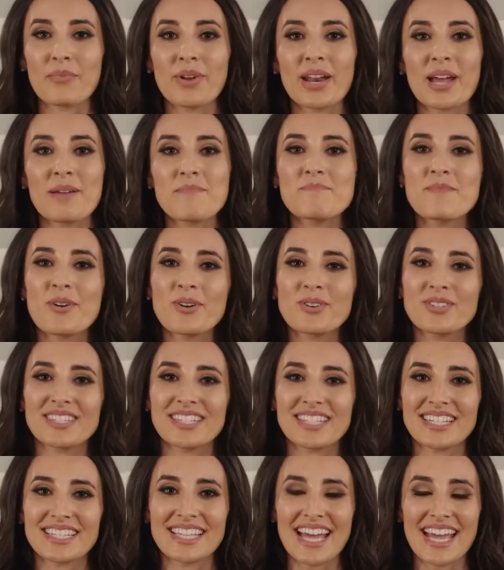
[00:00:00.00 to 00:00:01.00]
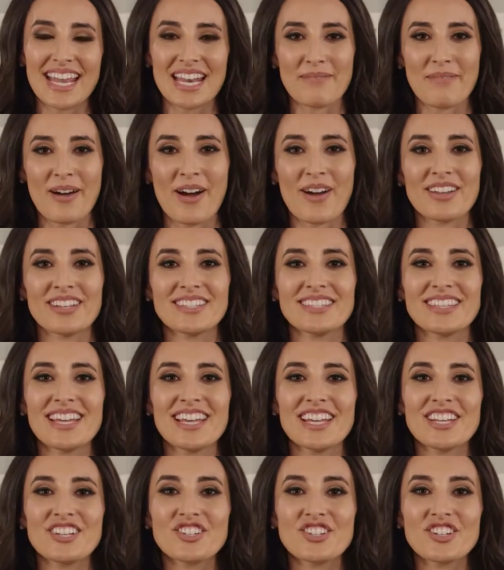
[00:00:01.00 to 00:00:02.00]
What I'm most excited about is
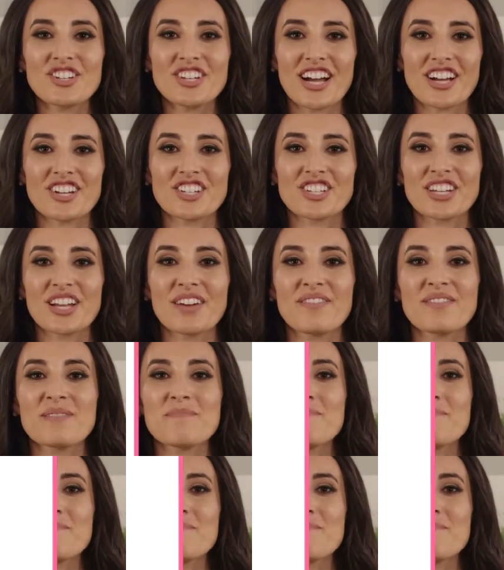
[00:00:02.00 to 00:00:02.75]
the introduction of